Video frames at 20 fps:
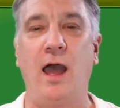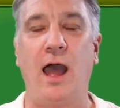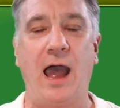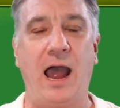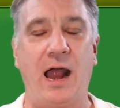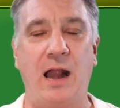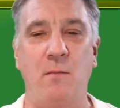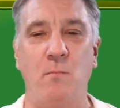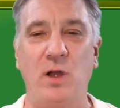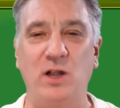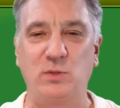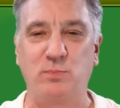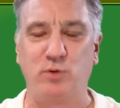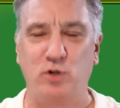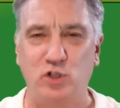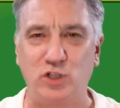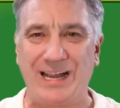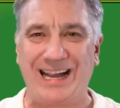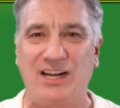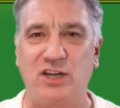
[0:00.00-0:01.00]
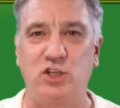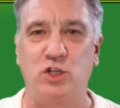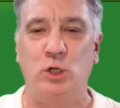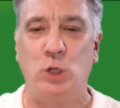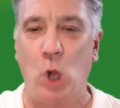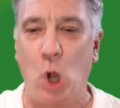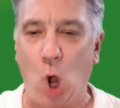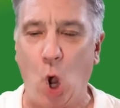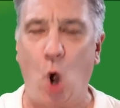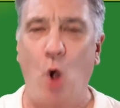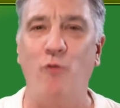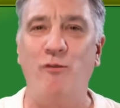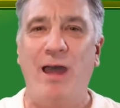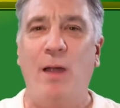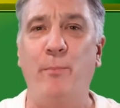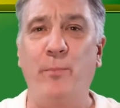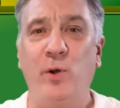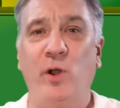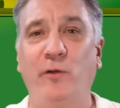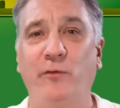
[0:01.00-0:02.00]
and much protection on their
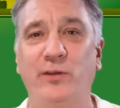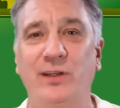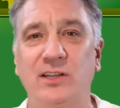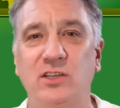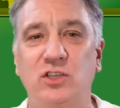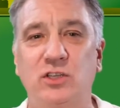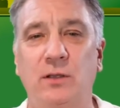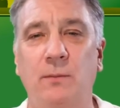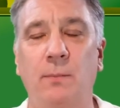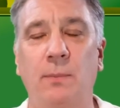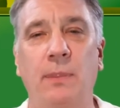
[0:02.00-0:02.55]
profits,